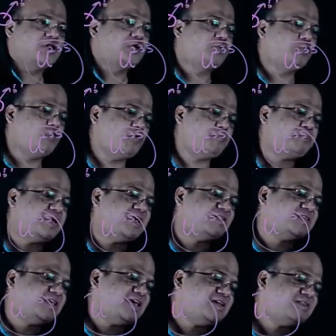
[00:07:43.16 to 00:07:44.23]
two
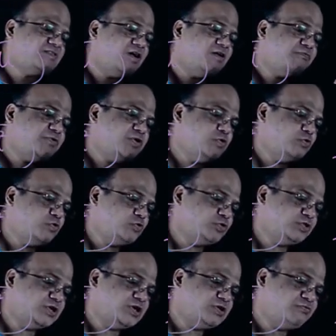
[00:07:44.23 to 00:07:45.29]
pieces of
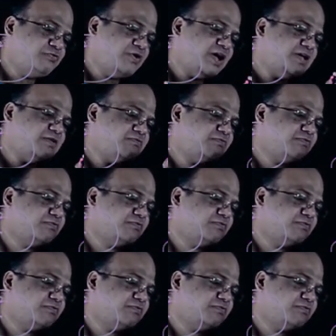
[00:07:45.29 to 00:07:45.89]
U235